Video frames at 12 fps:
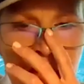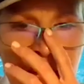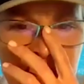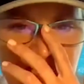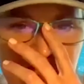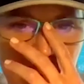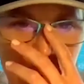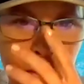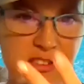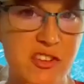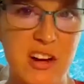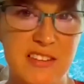And so
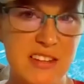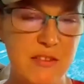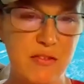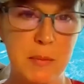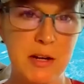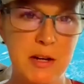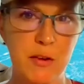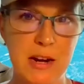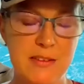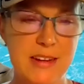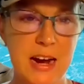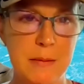it's just not safe for me to run
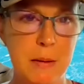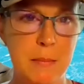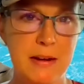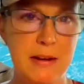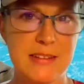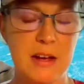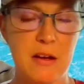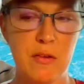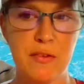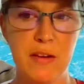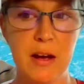outside by myself.